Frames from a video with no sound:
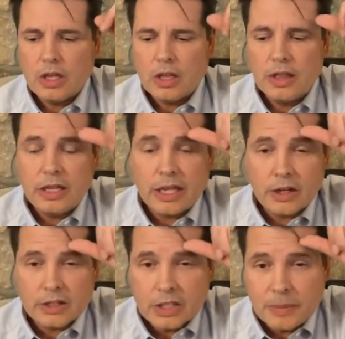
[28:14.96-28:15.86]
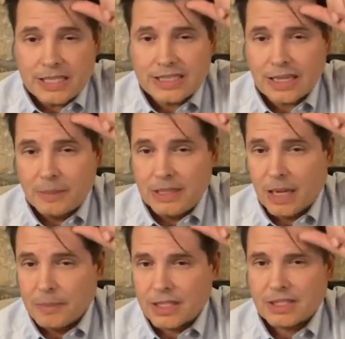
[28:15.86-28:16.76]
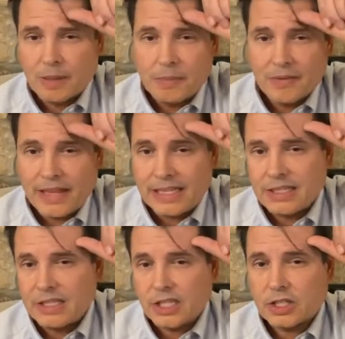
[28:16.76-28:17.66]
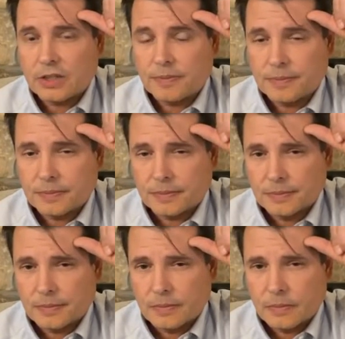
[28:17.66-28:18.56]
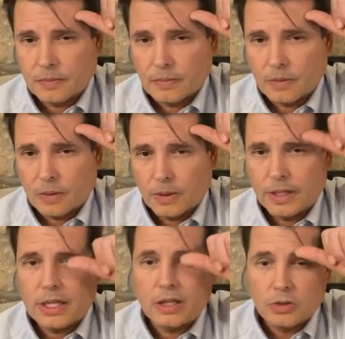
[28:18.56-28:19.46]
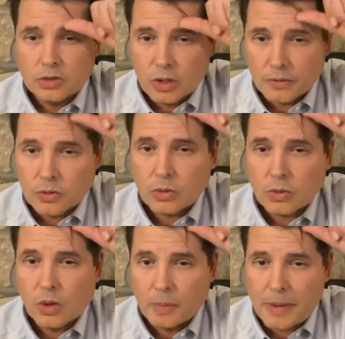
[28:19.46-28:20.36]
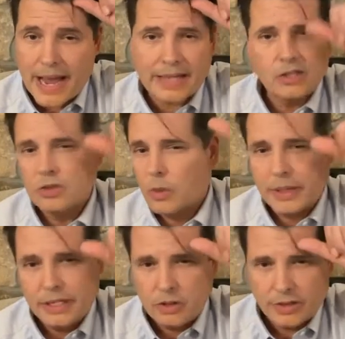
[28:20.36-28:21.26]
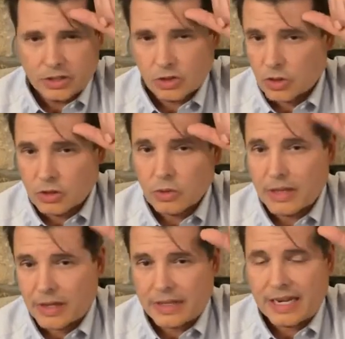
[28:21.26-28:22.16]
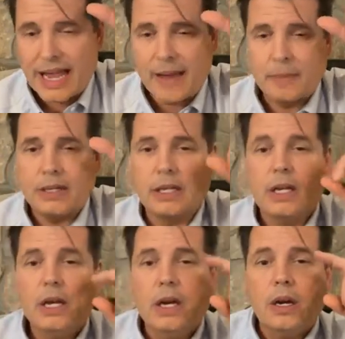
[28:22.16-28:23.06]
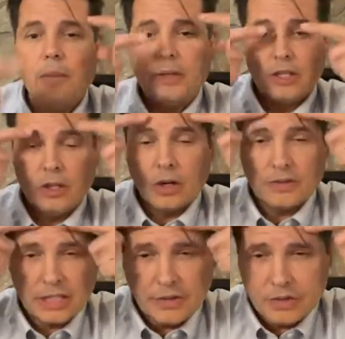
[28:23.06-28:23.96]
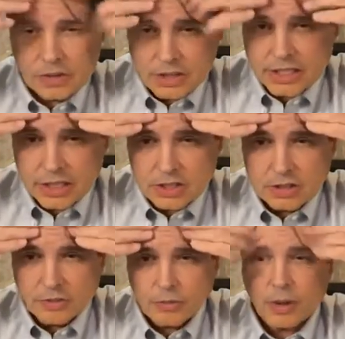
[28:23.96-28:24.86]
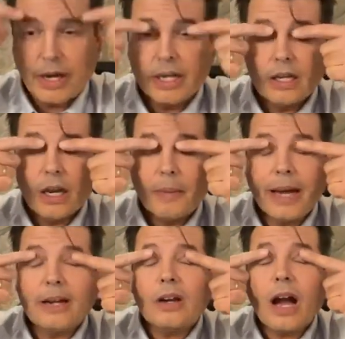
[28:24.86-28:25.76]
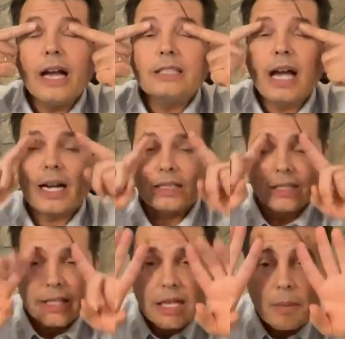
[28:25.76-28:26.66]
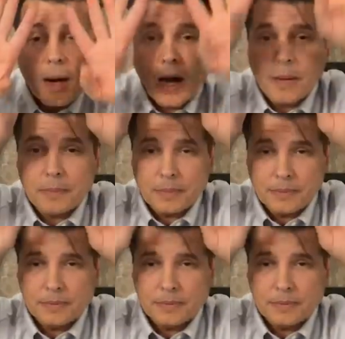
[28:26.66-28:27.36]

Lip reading: There is going to be some numbness above that incision, all right? And those nerves will grow back. There's no way to do that surgery without that happening. But the nerves that give you sensation to your forehead come out of your eye sockets and they come up